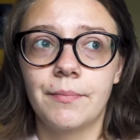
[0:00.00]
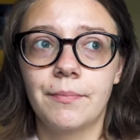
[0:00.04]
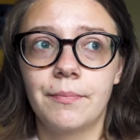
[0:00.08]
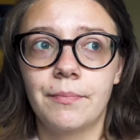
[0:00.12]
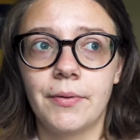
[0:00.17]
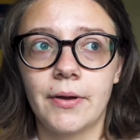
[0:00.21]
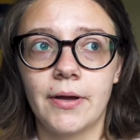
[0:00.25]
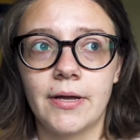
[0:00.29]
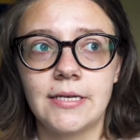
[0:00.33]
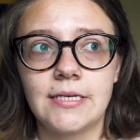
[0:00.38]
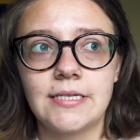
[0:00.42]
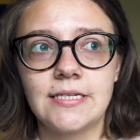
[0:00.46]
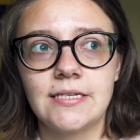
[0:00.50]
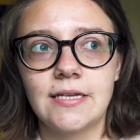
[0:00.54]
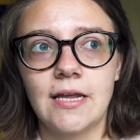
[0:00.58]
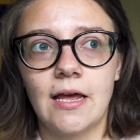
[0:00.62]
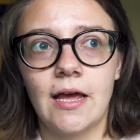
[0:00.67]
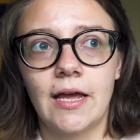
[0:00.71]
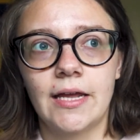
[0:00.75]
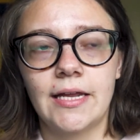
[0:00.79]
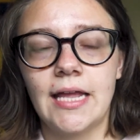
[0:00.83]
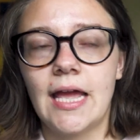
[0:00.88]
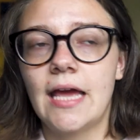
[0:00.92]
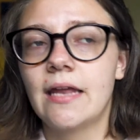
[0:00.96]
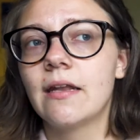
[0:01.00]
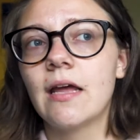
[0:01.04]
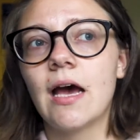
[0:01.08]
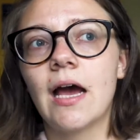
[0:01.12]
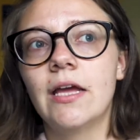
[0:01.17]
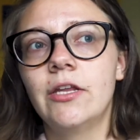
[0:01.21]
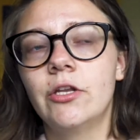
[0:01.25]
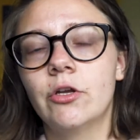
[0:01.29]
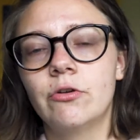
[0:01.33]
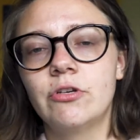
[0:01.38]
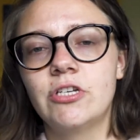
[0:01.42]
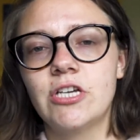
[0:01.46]
but again,
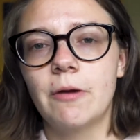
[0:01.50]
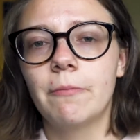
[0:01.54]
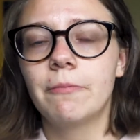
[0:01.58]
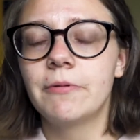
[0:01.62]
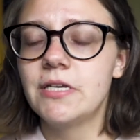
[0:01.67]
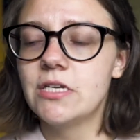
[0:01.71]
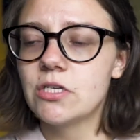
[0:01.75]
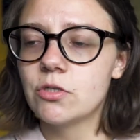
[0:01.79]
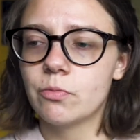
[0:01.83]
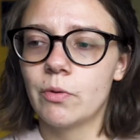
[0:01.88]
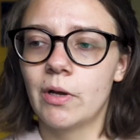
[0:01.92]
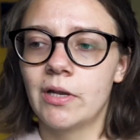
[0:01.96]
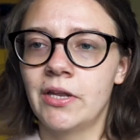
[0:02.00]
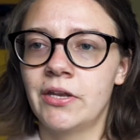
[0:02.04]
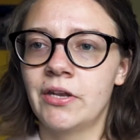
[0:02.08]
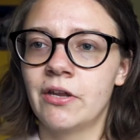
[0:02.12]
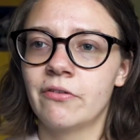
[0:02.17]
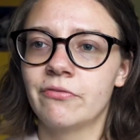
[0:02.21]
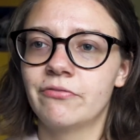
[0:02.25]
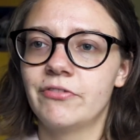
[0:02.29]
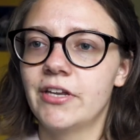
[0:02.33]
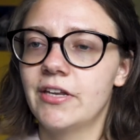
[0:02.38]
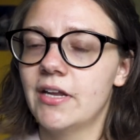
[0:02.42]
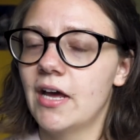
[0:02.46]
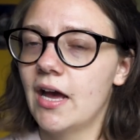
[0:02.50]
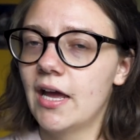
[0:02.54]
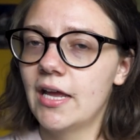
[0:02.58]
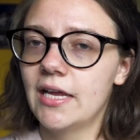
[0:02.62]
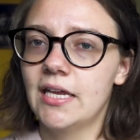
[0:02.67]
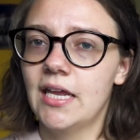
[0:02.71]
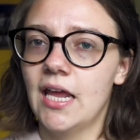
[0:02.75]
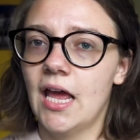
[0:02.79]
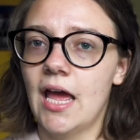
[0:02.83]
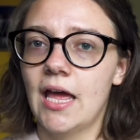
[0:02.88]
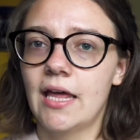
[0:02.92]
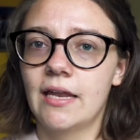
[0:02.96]
I know Japanese well enough that I
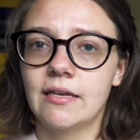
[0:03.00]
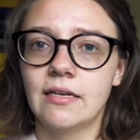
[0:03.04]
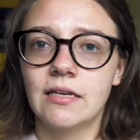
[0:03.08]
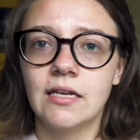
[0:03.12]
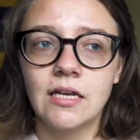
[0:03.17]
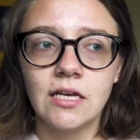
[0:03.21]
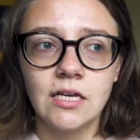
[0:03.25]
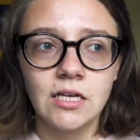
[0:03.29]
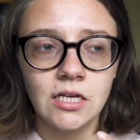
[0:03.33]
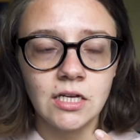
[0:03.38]
can